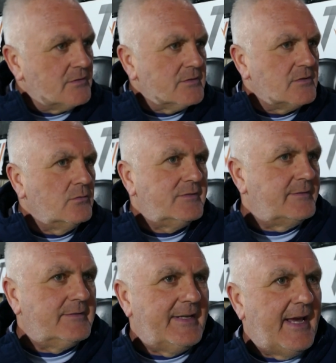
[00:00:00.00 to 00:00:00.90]
There's no
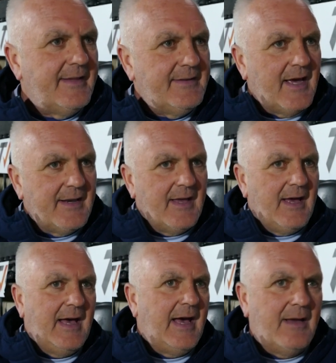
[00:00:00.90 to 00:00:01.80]
denying that.
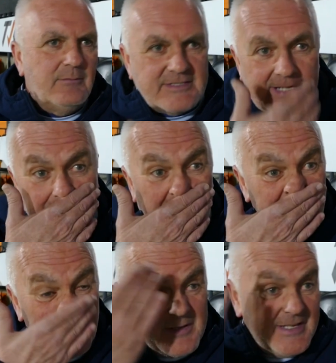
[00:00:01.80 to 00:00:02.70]
I would say we've
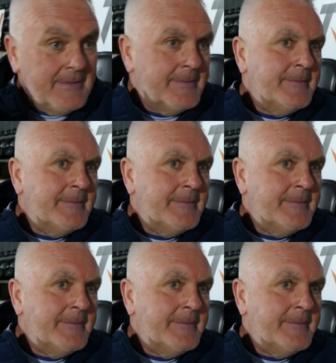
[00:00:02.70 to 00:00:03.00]
maybe